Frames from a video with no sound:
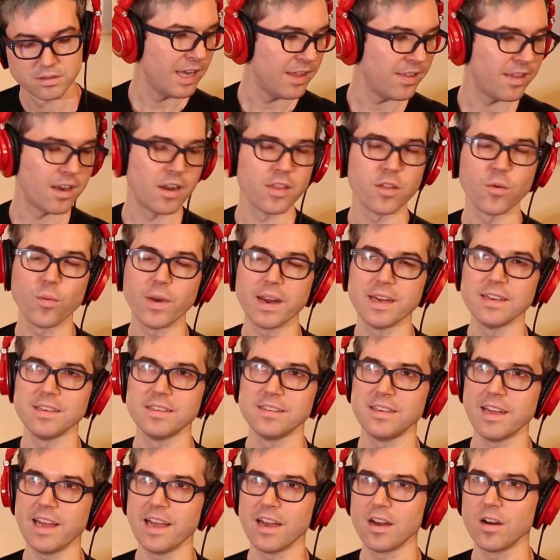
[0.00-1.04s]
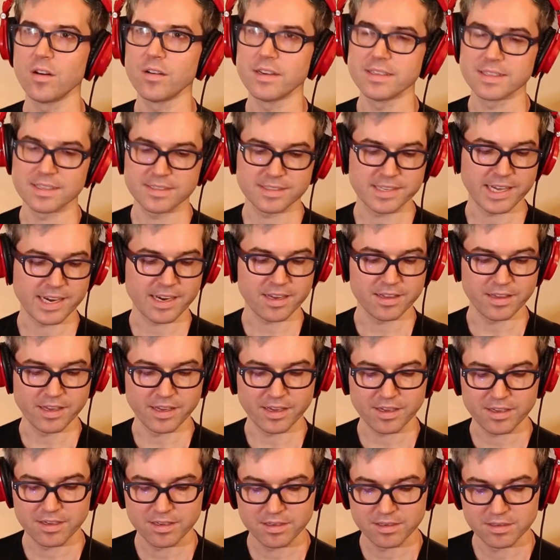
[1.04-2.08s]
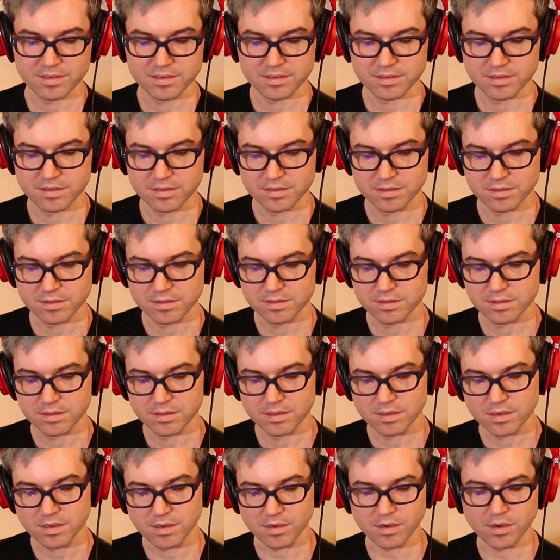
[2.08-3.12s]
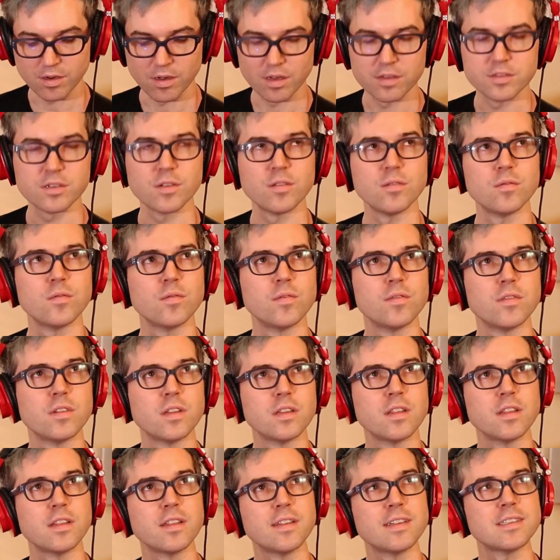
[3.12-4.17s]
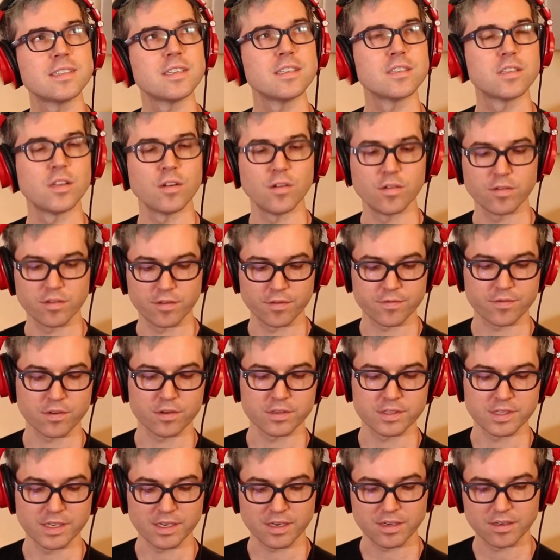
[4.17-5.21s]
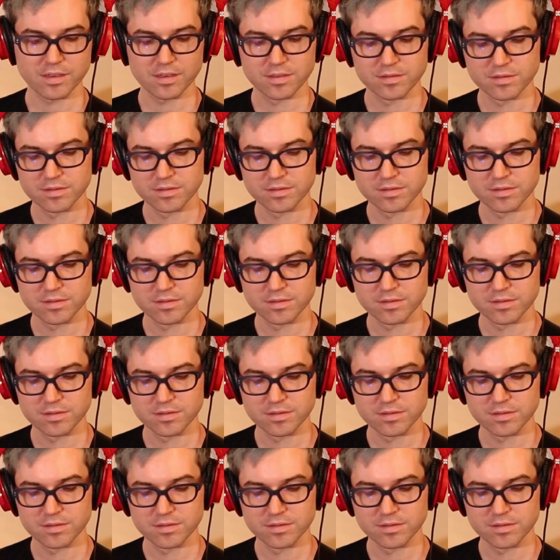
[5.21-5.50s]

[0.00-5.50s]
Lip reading: And then on the way down is a second lick. Or no, this is the first lick.